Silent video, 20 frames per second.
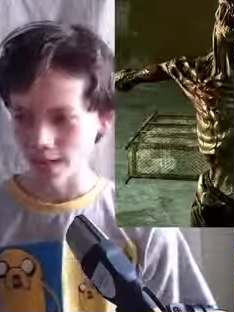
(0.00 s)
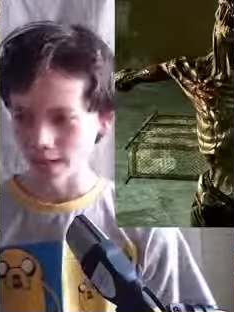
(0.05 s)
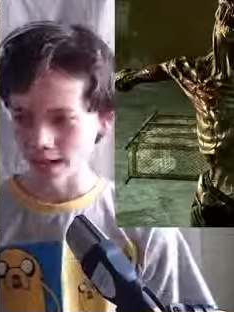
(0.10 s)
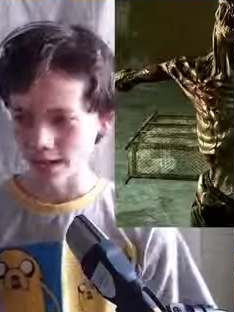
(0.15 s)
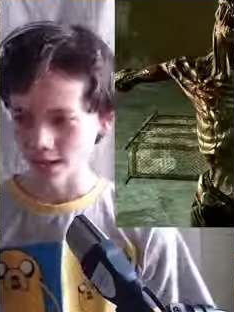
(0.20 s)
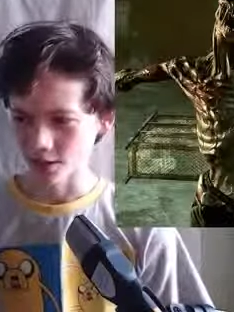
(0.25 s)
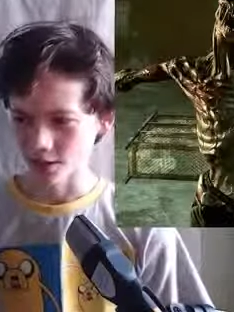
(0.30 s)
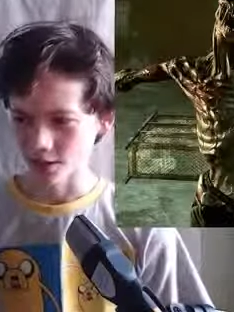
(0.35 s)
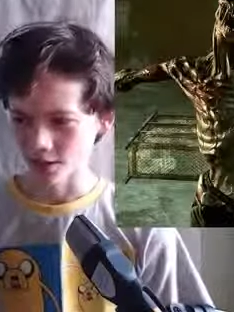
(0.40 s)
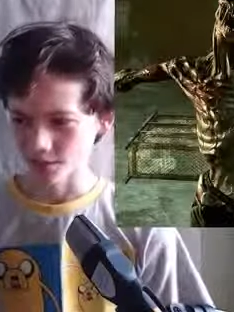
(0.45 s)

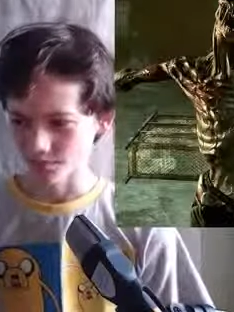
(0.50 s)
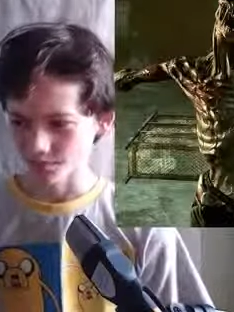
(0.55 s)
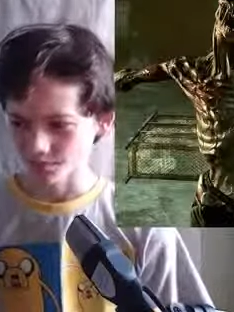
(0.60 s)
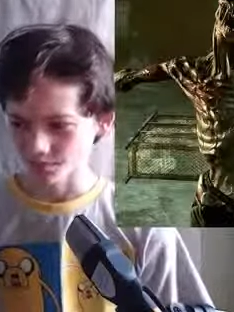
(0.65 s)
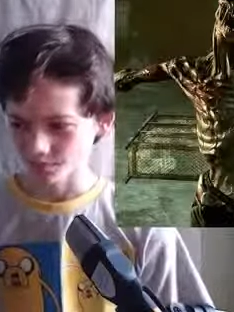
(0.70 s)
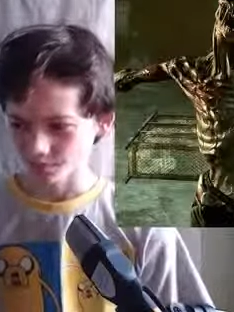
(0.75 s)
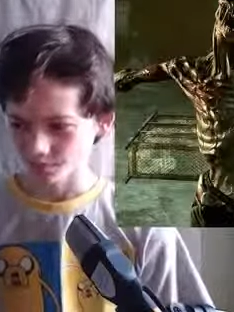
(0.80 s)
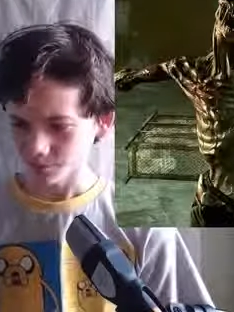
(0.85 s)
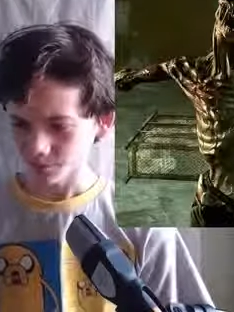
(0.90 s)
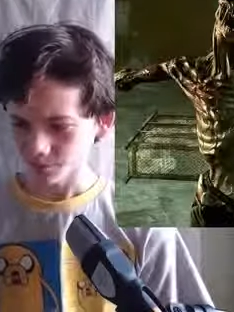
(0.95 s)
And like
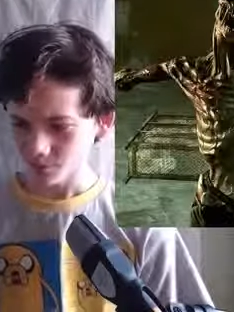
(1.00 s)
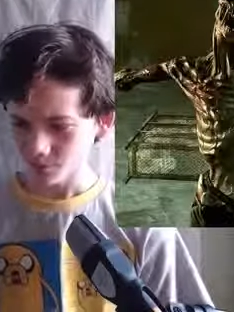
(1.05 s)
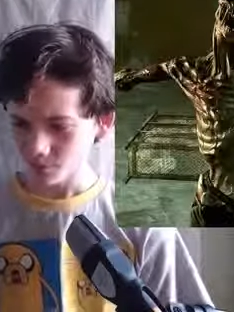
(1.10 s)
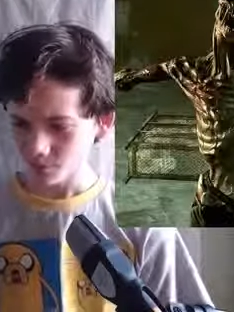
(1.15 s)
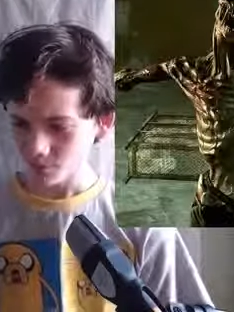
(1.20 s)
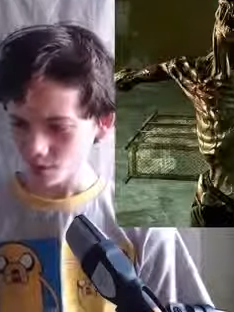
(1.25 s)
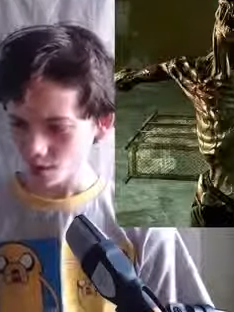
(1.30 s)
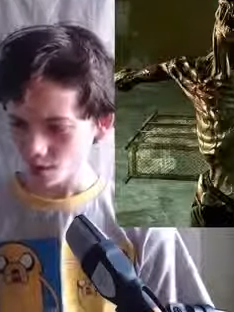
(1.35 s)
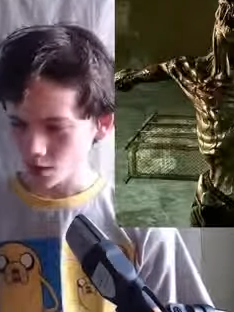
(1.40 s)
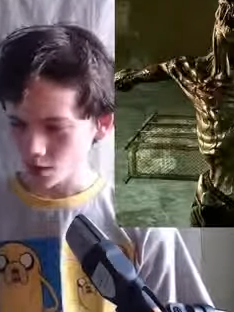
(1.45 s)

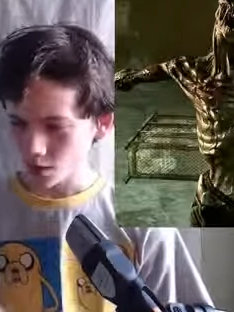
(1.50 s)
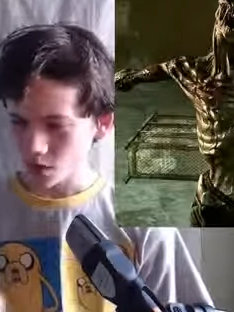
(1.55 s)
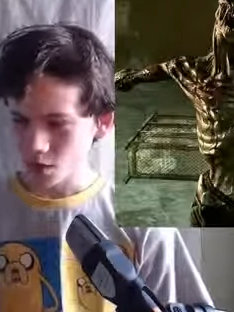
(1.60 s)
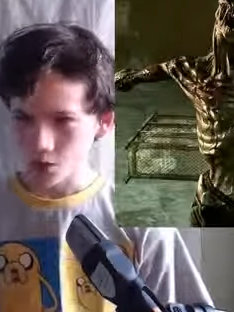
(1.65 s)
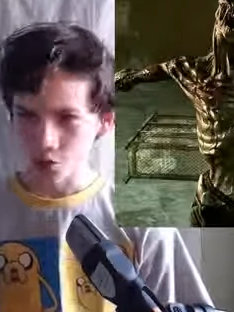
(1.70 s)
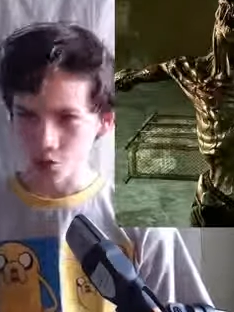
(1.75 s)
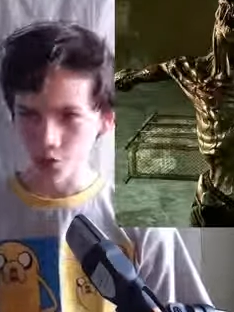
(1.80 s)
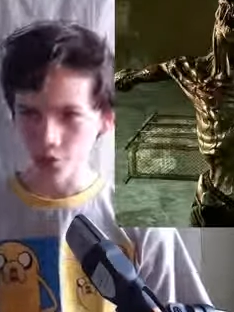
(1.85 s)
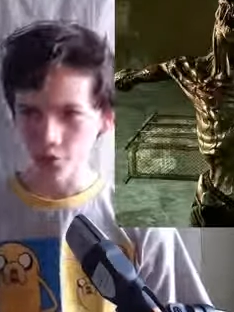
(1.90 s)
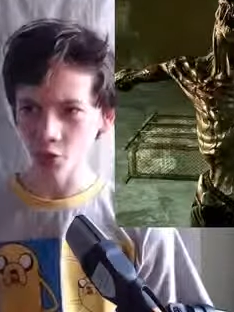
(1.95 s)

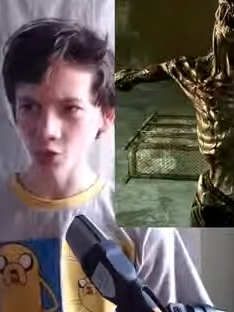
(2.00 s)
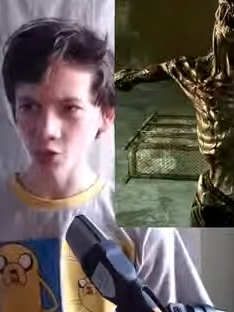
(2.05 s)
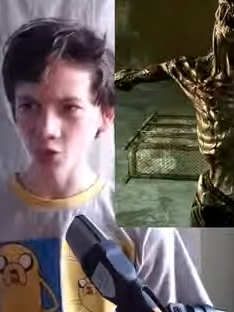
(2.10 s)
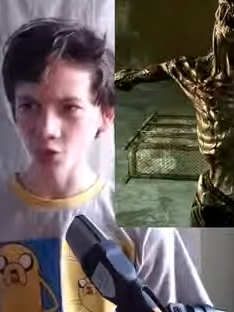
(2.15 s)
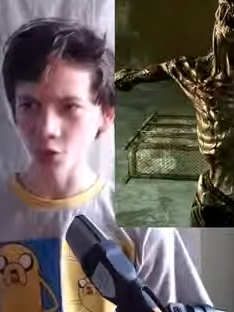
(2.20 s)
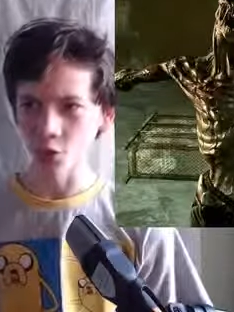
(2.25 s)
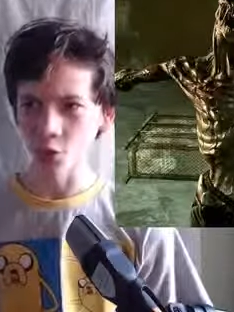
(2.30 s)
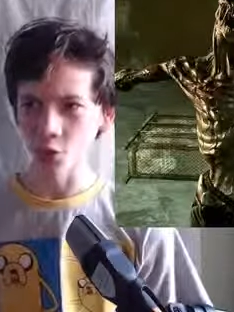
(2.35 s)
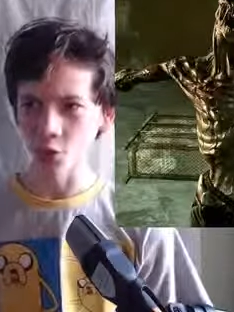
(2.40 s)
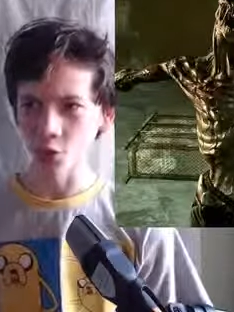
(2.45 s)
the Fallout
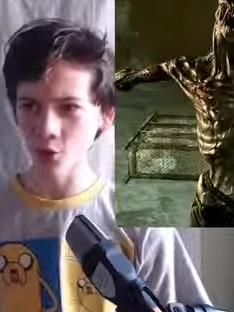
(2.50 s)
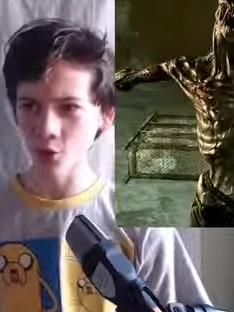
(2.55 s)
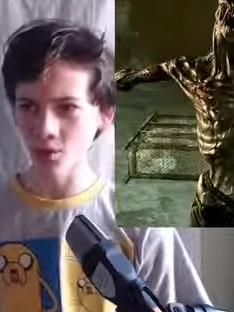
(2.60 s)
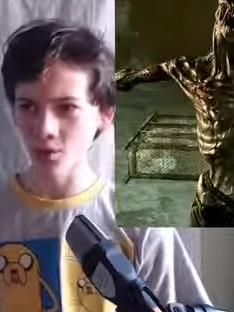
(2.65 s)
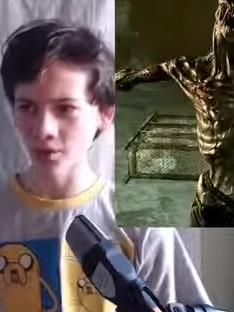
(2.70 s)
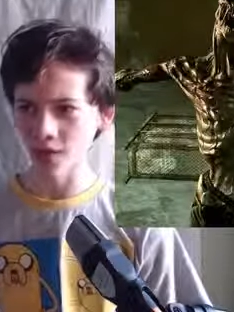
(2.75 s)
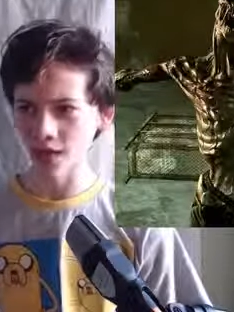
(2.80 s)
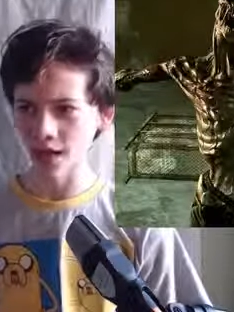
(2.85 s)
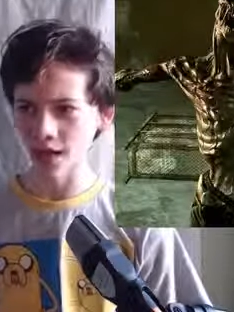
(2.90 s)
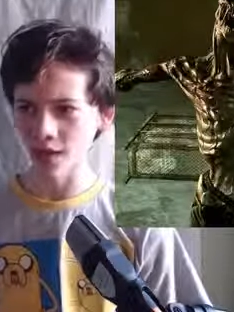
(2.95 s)
4 ghouls,
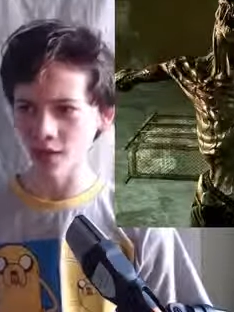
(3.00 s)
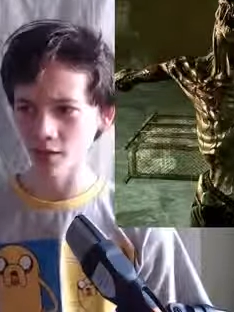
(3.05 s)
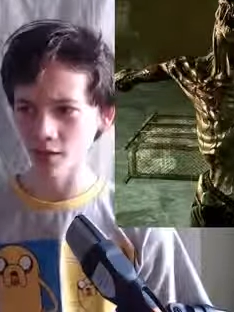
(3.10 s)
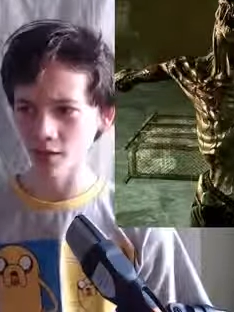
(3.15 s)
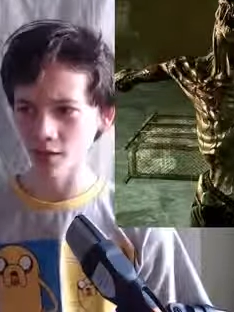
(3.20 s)
they